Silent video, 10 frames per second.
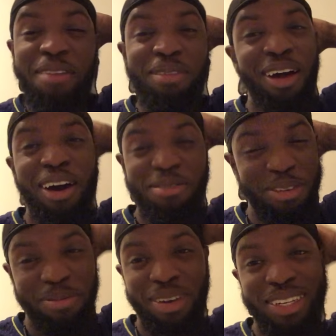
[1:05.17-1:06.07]
I'm
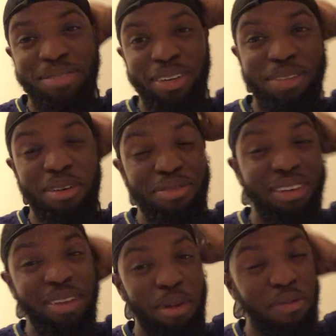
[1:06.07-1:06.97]
laughing, but it's mad. My,
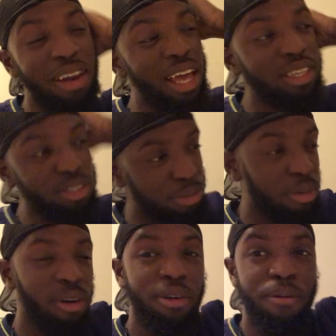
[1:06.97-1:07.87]
fl my flight is
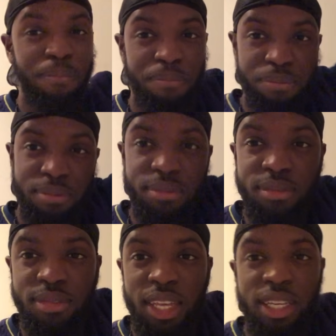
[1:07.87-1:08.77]
tomorrow.
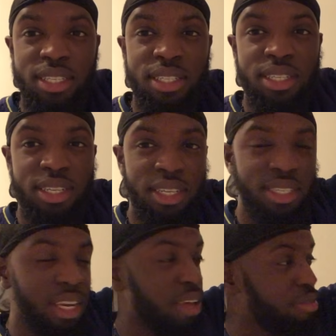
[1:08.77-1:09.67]
It's
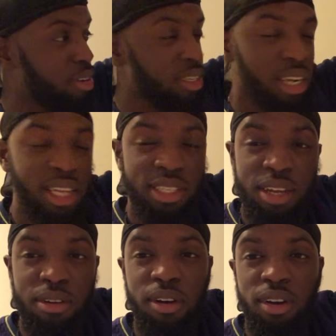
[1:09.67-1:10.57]
it's 11, it's like
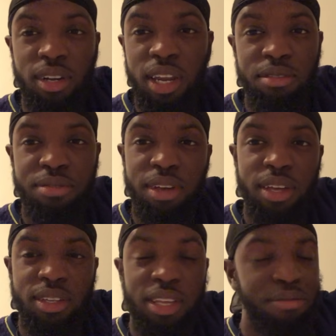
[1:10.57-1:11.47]
10 o'clock,
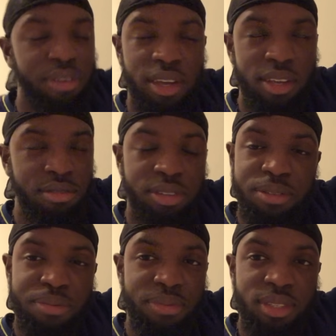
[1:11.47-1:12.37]
11.30, 10.30
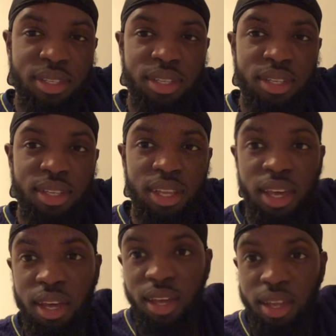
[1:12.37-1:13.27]
even.
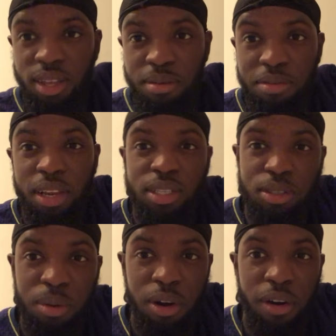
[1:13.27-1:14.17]
Yeah, my flight's
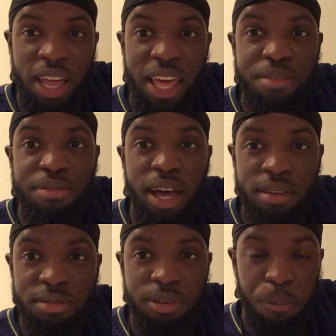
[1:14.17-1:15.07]
tomorrow at like 5.